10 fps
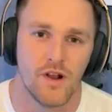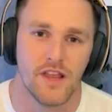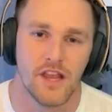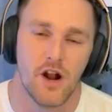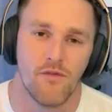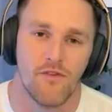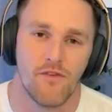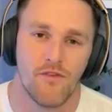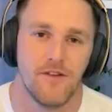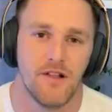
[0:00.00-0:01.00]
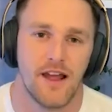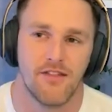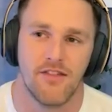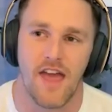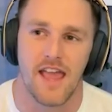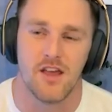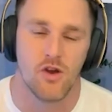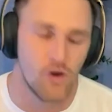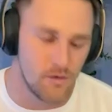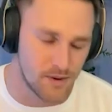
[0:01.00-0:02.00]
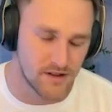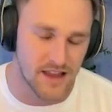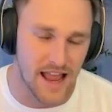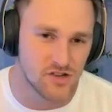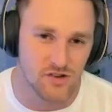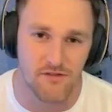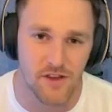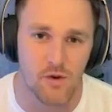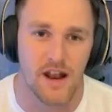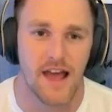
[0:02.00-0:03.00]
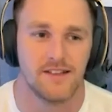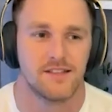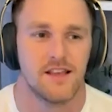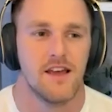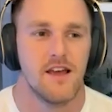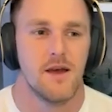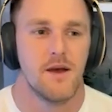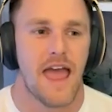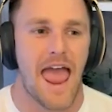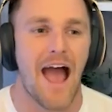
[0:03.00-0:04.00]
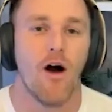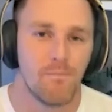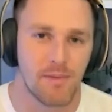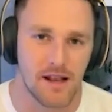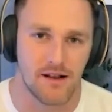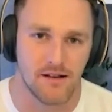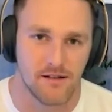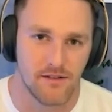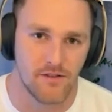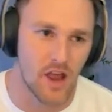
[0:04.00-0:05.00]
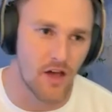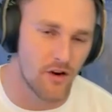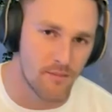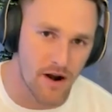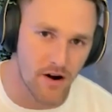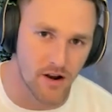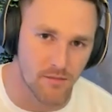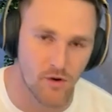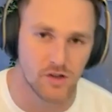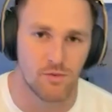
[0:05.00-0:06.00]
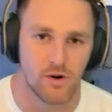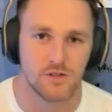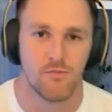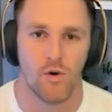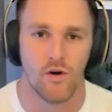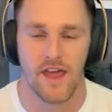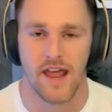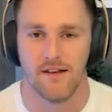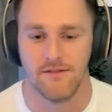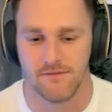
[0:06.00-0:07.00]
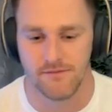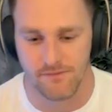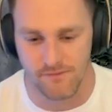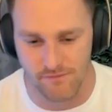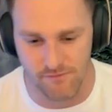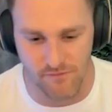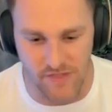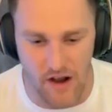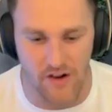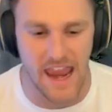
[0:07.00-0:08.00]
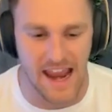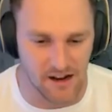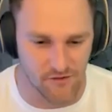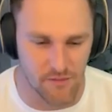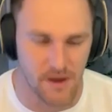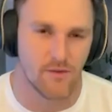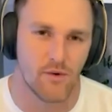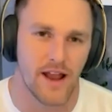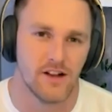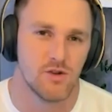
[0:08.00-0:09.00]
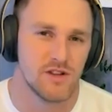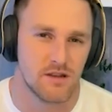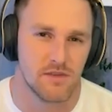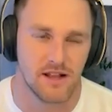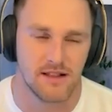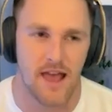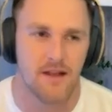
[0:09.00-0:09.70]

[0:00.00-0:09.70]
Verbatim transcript: you know, I feel like they could potentially view it as helping the other American motorsports more than they're gaining from it, right? Doing something like that.